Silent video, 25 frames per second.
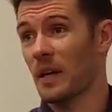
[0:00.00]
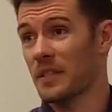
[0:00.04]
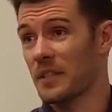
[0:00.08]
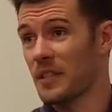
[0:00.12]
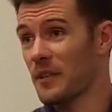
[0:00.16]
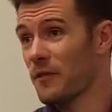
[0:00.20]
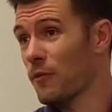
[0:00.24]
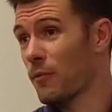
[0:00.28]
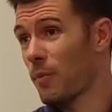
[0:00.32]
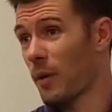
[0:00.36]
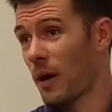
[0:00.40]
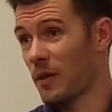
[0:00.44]

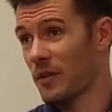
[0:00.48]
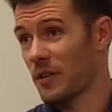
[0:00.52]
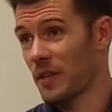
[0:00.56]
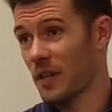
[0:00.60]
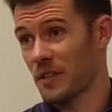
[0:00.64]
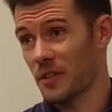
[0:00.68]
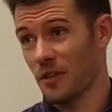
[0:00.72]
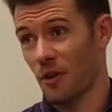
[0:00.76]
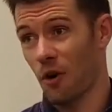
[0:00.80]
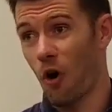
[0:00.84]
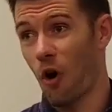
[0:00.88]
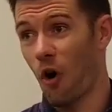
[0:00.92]
for
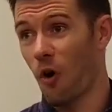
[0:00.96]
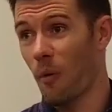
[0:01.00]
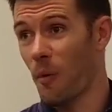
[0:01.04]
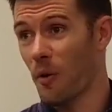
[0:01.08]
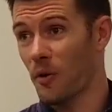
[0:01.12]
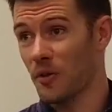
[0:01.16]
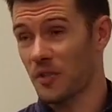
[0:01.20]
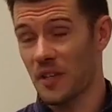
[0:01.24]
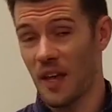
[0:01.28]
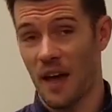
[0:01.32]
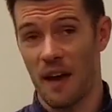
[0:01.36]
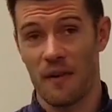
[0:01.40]
retreat, and
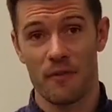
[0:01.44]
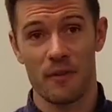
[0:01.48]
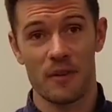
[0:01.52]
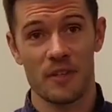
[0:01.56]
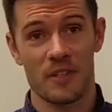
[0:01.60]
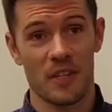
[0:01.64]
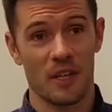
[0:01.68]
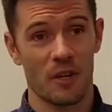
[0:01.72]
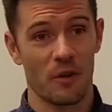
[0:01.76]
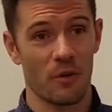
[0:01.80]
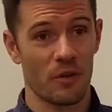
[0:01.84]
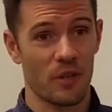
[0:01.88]
we've done it
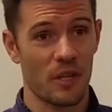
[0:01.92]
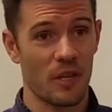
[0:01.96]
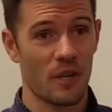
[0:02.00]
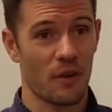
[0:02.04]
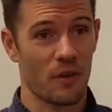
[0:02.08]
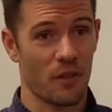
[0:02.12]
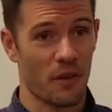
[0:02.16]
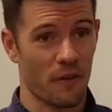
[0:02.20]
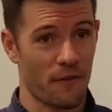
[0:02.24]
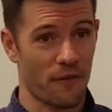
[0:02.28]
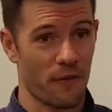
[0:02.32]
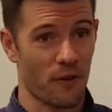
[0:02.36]
most of
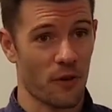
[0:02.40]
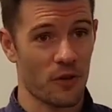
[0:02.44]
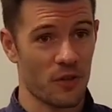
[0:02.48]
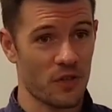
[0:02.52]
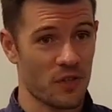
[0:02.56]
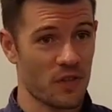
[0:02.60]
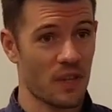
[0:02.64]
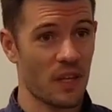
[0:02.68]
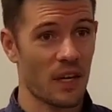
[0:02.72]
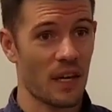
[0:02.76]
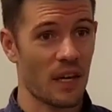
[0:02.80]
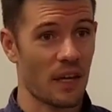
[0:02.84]
our
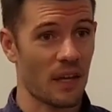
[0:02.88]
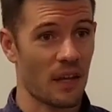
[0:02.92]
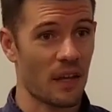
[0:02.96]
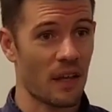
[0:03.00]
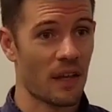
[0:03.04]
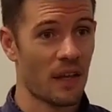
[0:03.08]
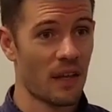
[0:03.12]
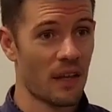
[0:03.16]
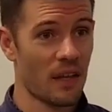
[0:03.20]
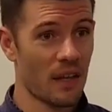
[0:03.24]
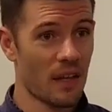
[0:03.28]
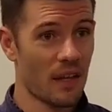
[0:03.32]
retreats too, is the
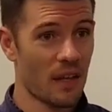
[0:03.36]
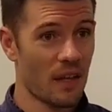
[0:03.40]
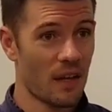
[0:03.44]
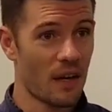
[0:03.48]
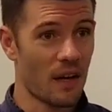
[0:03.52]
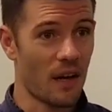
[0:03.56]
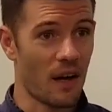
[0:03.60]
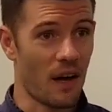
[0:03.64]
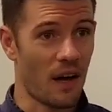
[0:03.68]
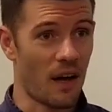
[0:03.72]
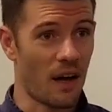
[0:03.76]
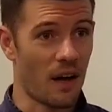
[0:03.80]
first drill.
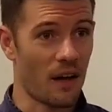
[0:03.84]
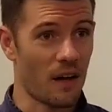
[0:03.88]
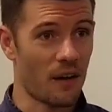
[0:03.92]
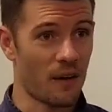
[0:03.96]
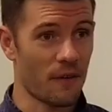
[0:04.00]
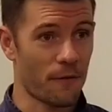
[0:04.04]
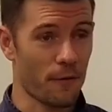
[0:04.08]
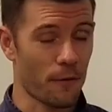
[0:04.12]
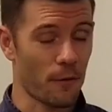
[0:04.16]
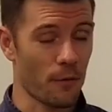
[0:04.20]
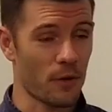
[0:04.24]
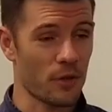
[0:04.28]

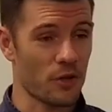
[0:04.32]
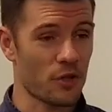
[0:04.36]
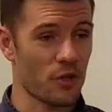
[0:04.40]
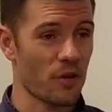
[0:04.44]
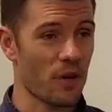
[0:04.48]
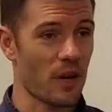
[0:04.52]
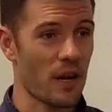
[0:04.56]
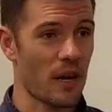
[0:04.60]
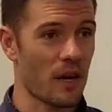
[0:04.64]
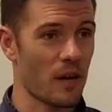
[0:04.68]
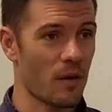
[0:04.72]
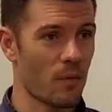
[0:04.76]

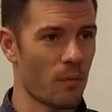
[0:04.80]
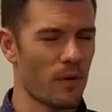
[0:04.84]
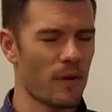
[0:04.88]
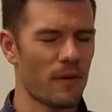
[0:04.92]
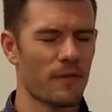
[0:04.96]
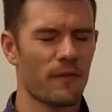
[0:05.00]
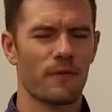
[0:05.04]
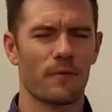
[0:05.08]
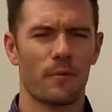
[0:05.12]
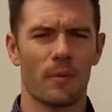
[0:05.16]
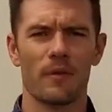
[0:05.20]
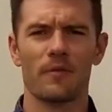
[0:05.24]
In case you're
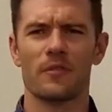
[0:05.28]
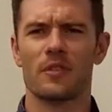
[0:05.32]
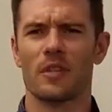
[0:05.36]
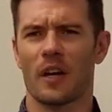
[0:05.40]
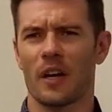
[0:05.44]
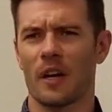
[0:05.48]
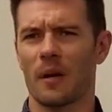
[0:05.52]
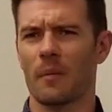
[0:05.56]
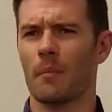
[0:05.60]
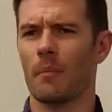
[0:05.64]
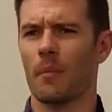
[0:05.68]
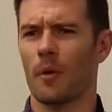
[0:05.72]

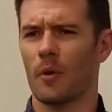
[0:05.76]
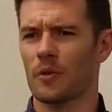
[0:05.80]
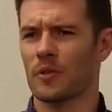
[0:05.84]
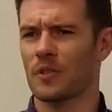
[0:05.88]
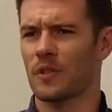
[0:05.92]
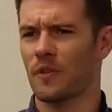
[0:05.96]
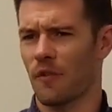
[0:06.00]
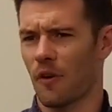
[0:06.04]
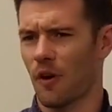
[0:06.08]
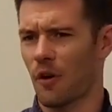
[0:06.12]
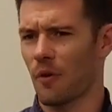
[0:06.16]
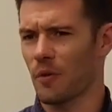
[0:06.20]
wondering,
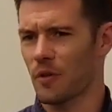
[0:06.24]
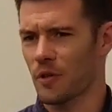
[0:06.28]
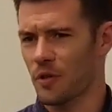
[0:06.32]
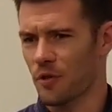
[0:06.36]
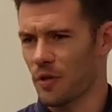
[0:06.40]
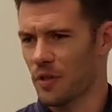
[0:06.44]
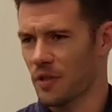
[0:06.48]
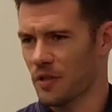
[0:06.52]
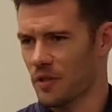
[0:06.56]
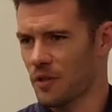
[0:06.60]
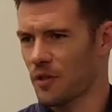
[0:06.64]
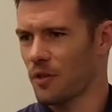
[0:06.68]

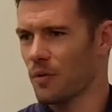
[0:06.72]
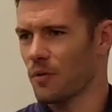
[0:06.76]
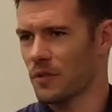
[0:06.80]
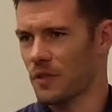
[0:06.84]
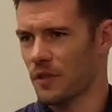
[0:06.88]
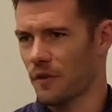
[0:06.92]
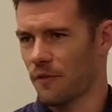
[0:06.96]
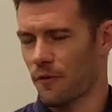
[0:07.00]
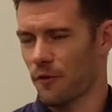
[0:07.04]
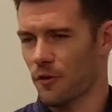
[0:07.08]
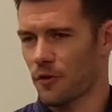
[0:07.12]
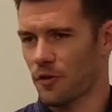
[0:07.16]

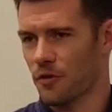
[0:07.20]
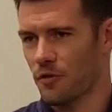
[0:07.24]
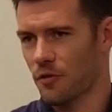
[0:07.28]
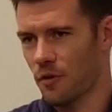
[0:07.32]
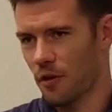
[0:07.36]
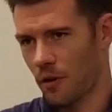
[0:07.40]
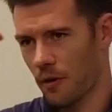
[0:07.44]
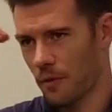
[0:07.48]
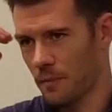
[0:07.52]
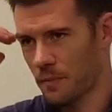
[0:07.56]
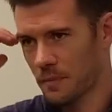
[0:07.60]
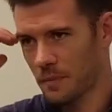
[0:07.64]
if you
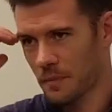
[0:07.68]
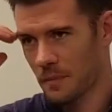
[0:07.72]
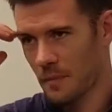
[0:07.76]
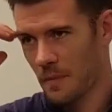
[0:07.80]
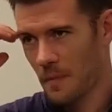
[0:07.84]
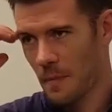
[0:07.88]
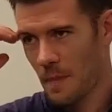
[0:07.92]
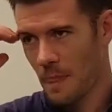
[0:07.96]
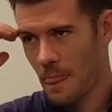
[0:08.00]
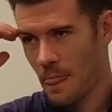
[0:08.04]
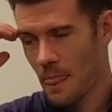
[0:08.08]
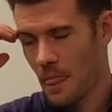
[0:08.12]
haven't been to
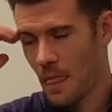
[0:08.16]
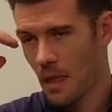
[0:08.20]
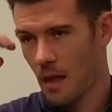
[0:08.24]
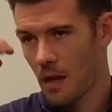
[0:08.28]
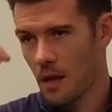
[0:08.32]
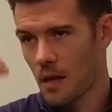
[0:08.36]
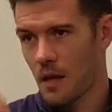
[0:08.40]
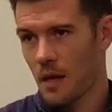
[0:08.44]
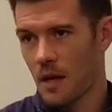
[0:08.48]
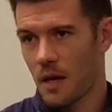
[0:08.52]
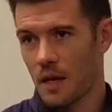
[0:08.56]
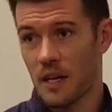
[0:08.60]
both
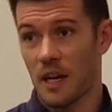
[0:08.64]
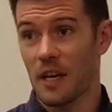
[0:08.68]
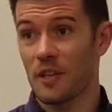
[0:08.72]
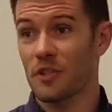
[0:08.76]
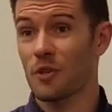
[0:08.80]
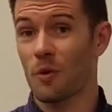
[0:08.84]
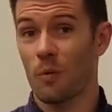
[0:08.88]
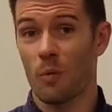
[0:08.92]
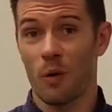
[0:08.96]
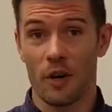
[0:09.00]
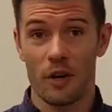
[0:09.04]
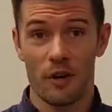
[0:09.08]
our
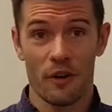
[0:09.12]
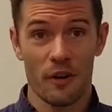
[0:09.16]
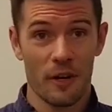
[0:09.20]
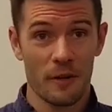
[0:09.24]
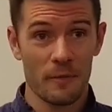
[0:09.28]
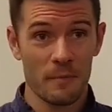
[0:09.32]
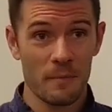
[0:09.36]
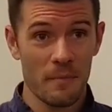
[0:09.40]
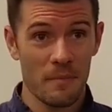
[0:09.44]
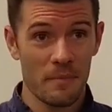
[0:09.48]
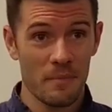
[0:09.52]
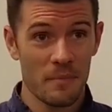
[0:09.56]
retreat and
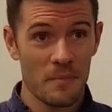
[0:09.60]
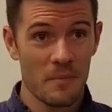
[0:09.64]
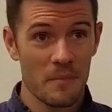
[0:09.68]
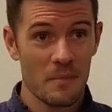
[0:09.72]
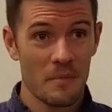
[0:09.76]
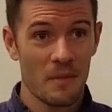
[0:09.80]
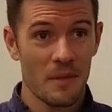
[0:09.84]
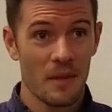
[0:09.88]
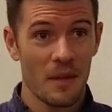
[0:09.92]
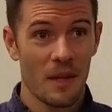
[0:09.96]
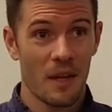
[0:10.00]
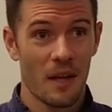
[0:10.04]
Seafood Brown's
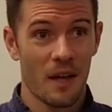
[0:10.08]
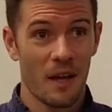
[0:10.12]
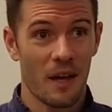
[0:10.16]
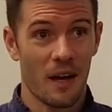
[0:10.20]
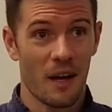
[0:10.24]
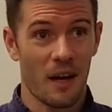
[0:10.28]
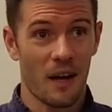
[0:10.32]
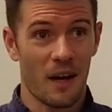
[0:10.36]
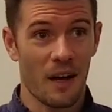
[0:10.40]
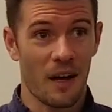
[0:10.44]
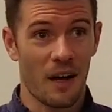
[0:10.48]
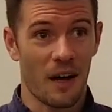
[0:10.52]
retreat,
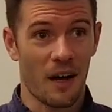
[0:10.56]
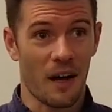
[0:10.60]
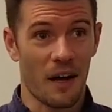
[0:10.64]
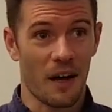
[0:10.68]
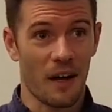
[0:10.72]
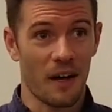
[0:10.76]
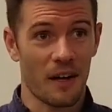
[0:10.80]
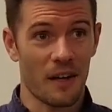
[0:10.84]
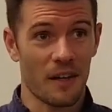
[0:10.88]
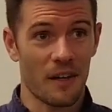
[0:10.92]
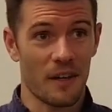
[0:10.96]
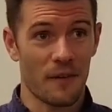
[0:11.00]
I
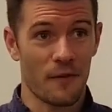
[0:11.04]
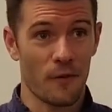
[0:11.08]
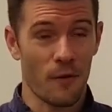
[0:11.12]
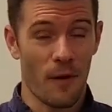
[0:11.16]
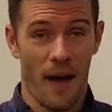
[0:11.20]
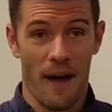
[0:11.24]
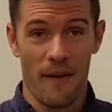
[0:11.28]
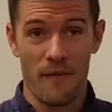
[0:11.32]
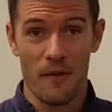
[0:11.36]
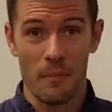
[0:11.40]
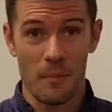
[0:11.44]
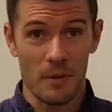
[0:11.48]
basically
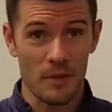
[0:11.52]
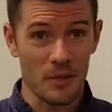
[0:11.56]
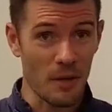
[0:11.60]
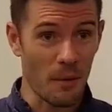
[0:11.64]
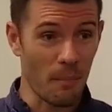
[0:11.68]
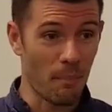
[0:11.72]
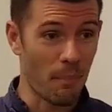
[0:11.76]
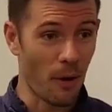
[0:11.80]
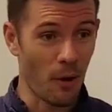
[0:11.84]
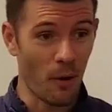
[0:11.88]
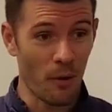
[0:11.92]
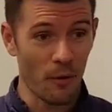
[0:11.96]
just
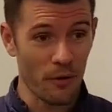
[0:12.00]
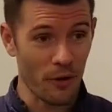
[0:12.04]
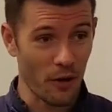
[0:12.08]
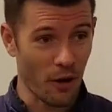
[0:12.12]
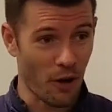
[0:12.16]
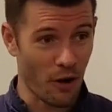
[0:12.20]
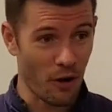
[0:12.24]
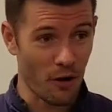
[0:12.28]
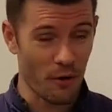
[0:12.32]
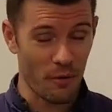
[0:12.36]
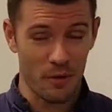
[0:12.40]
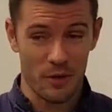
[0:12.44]
steal as
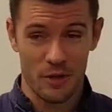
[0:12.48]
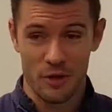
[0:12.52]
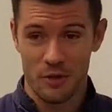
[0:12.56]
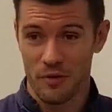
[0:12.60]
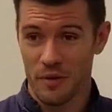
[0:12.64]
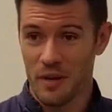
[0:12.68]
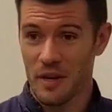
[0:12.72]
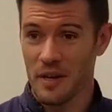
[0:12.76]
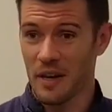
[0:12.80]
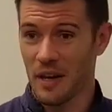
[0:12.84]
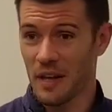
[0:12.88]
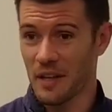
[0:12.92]
much as I
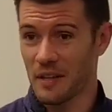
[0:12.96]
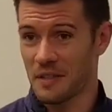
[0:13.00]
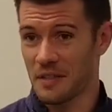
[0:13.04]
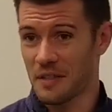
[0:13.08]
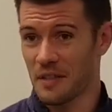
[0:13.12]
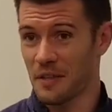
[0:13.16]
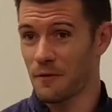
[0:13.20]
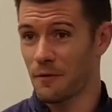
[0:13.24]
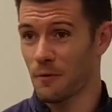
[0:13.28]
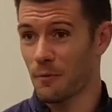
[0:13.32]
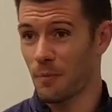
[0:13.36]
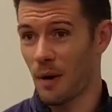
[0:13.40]
can from
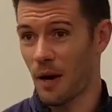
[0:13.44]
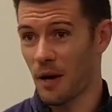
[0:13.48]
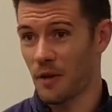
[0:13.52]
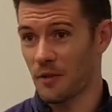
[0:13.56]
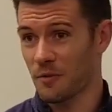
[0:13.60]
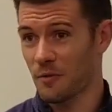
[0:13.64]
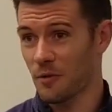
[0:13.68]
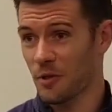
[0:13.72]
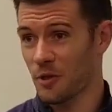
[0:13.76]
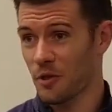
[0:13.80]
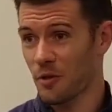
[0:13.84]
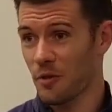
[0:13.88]
Seafood
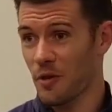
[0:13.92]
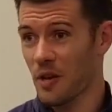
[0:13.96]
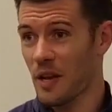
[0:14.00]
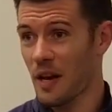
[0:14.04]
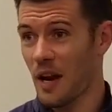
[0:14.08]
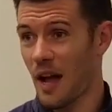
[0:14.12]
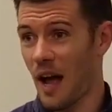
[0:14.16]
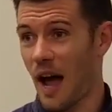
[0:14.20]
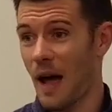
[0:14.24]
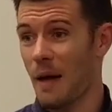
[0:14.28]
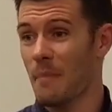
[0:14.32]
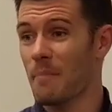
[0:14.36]
Brown's
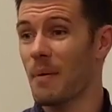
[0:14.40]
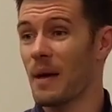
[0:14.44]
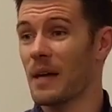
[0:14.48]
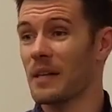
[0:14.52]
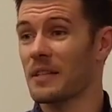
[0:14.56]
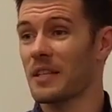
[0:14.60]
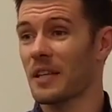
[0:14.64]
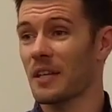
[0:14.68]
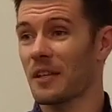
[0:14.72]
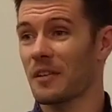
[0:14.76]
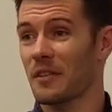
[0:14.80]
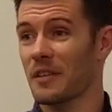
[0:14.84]
retreat
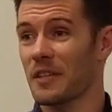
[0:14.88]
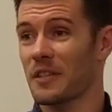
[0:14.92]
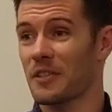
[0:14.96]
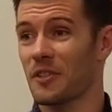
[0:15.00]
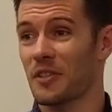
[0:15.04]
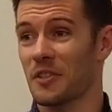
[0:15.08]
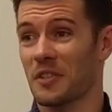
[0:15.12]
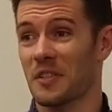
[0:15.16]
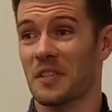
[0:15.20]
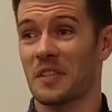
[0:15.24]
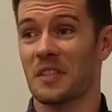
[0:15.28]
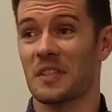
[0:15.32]
and
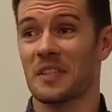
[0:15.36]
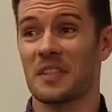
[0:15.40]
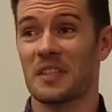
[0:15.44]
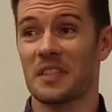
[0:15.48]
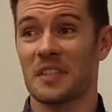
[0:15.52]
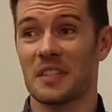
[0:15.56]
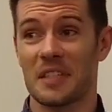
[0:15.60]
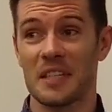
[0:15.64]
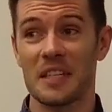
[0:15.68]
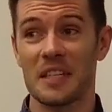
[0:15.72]
do it